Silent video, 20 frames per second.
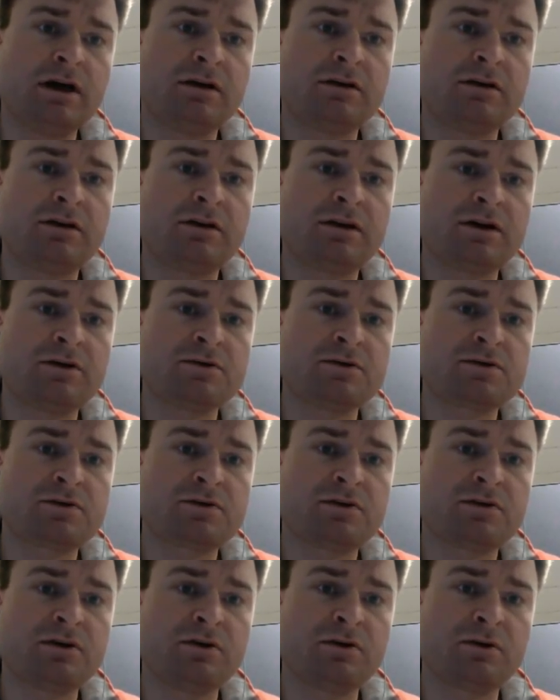than
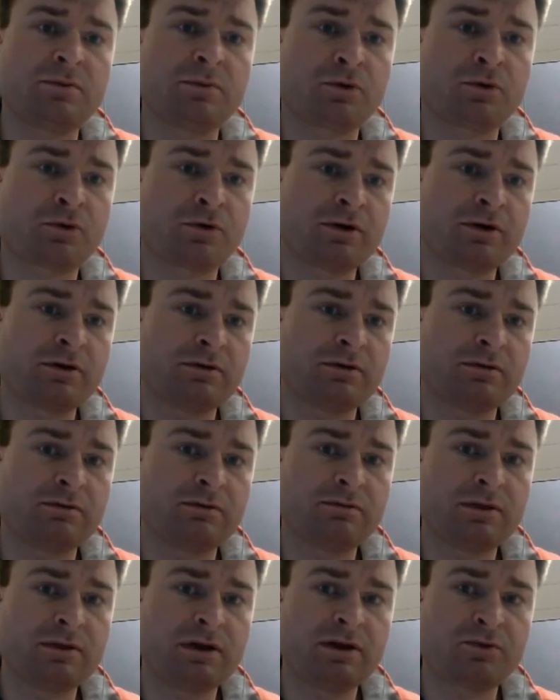those who are born
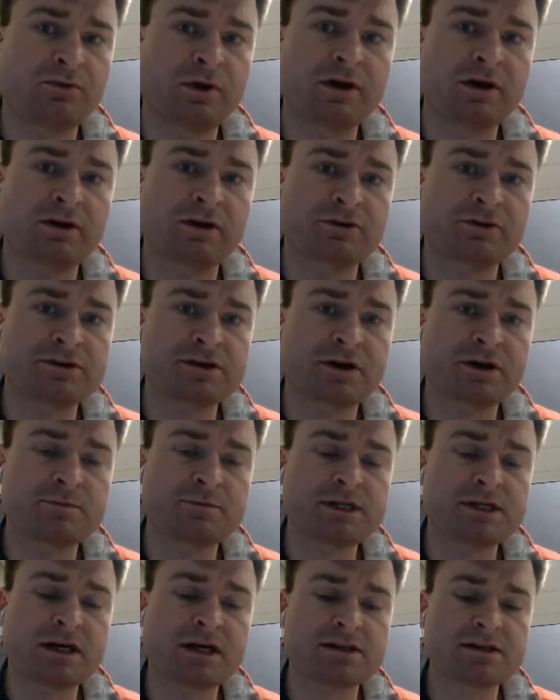in regular
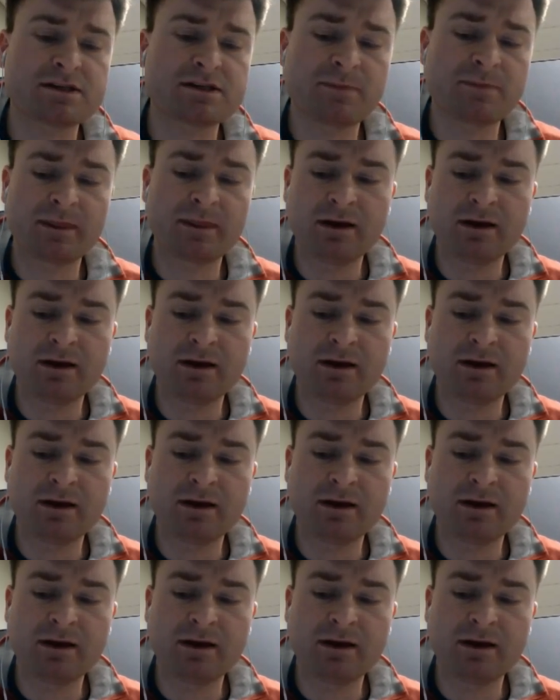circumstances.